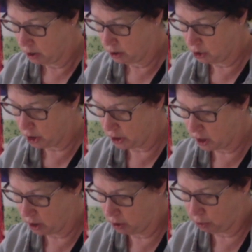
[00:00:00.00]
just
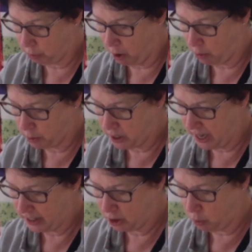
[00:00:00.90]
a throw
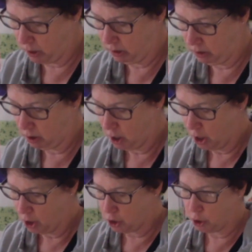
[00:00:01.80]
size quilt,
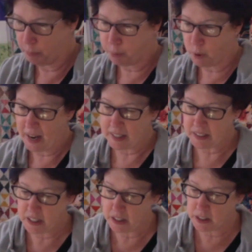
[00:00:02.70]
to
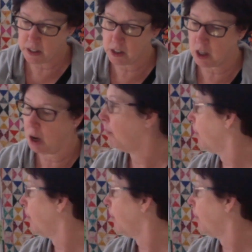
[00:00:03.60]
practice some